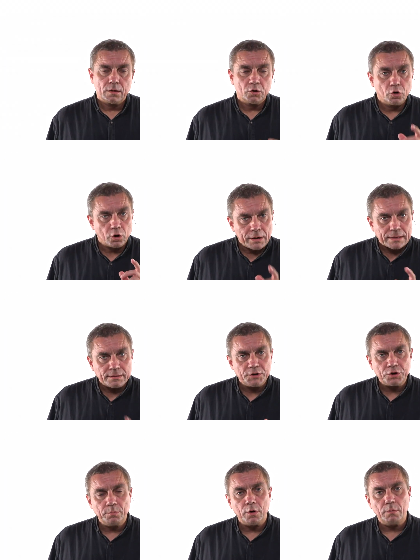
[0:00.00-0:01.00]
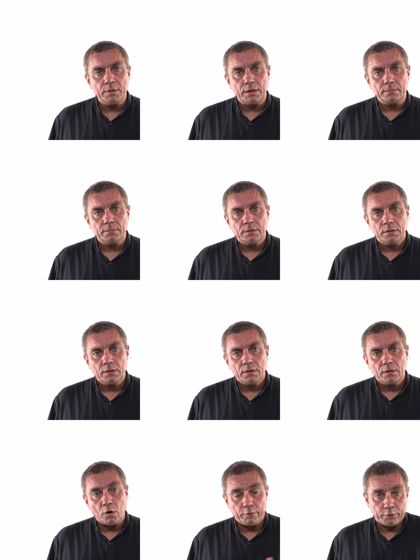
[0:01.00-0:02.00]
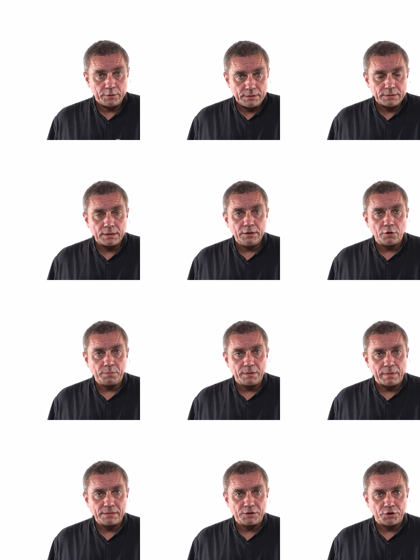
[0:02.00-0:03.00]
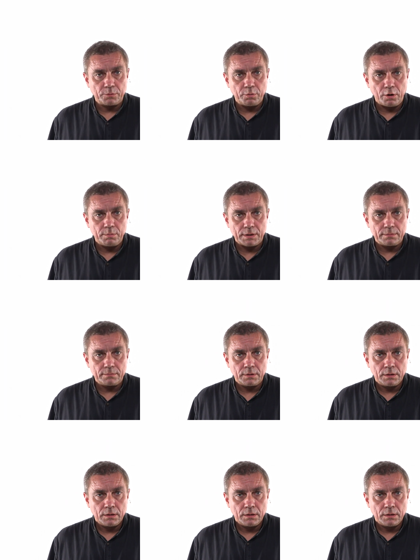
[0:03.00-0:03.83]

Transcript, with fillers: The relaxation problem of a discrete optimization problem